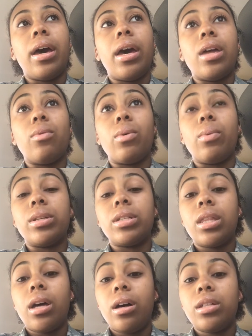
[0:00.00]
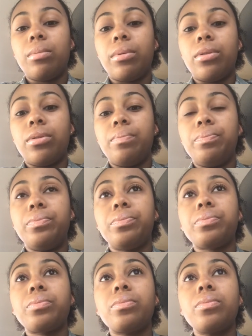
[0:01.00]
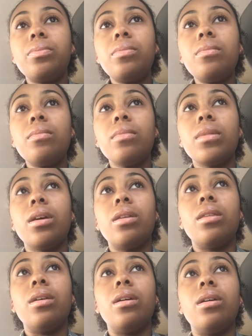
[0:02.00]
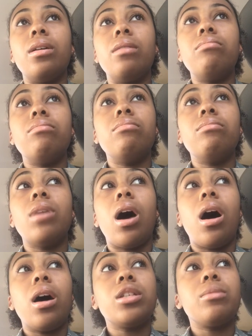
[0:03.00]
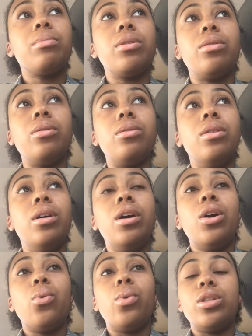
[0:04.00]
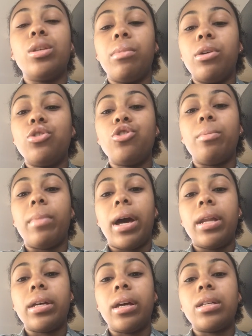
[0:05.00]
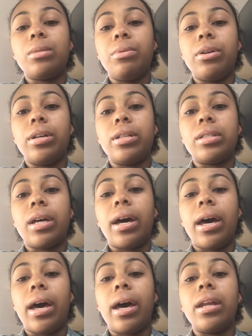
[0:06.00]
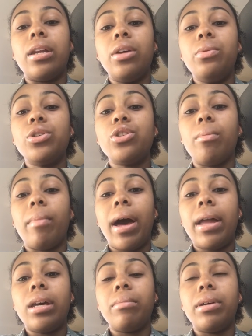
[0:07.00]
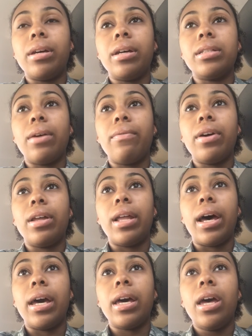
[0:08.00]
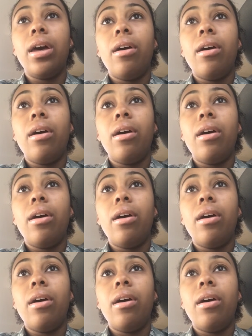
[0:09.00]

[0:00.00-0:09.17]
and we went to the hospital. The hospital was the most traumatic experience I had, and it was traumatic because I felt like